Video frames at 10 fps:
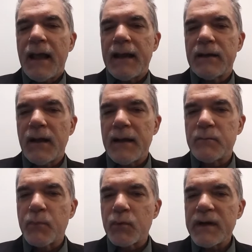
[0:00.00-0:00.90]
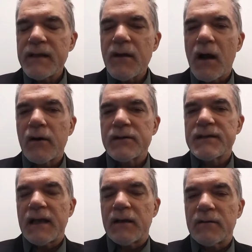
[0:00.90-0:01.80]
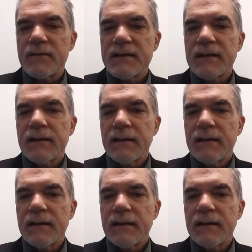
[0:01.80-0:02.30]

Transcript: and, and breathe ourselves